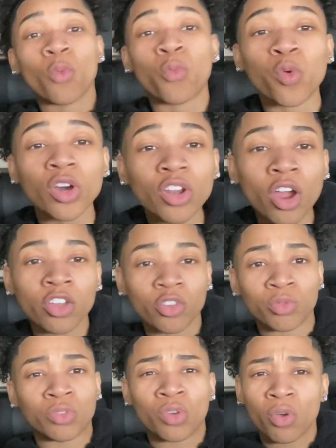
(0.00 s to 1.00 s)
what are
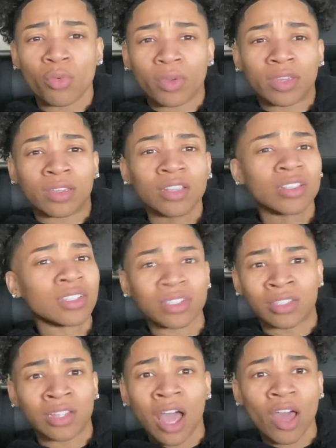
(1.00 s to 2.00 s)
you doing this
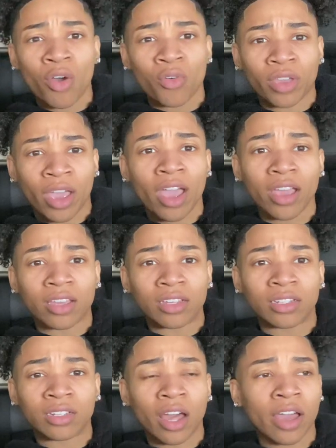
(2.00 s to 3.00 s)
is not okay
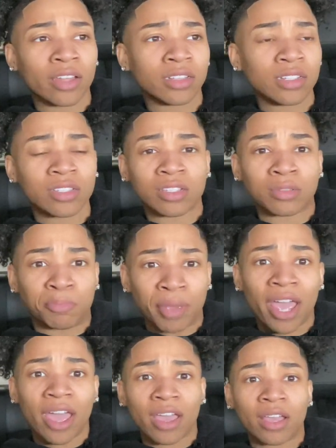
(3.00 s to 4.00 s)
like this is
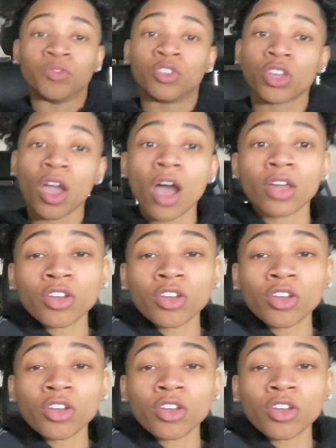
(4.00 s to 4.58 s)
bad do y'all